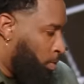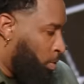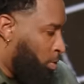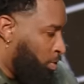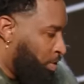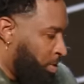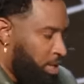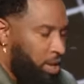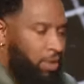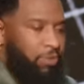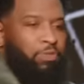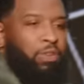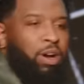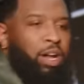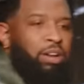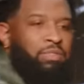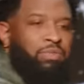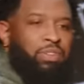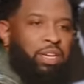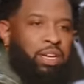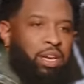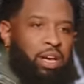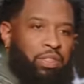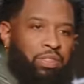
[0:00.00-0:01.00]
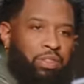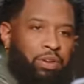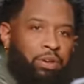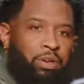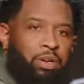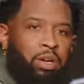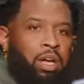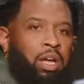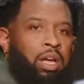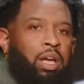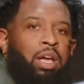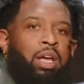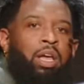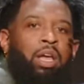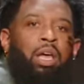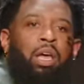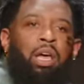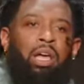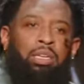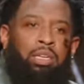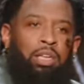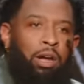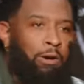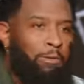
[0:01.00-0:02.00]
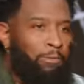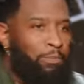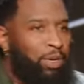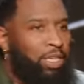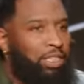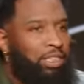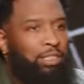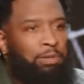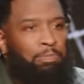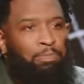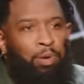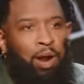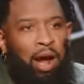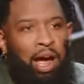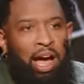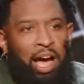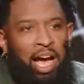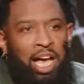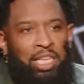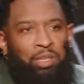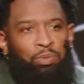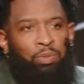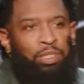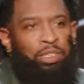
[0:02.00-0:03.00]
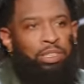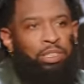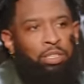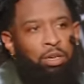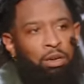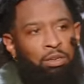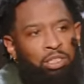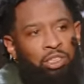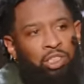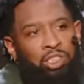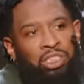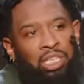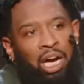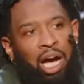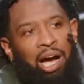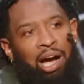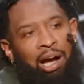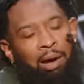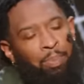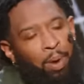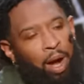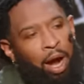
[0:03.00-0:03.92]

move to the front of another. Don't be surprised when certain job